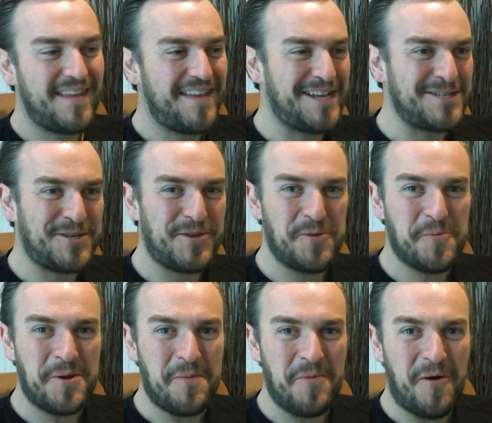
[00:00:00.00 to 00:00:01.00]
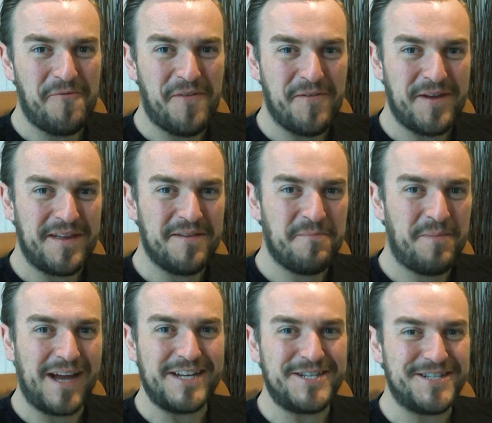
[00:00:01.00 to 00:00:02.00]
As a human, I'm not very
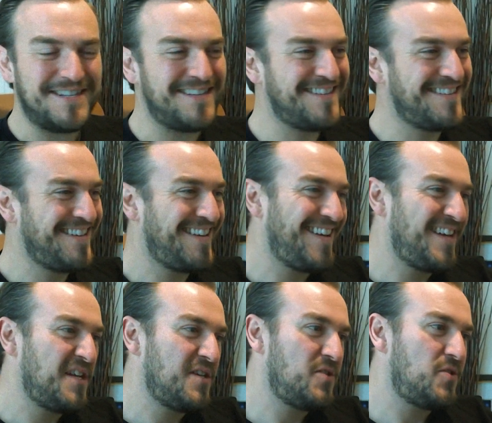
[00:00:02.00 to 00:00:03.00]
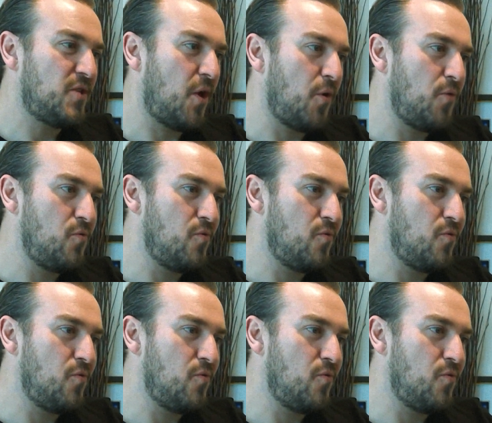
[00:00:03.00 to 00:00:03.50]
patient, so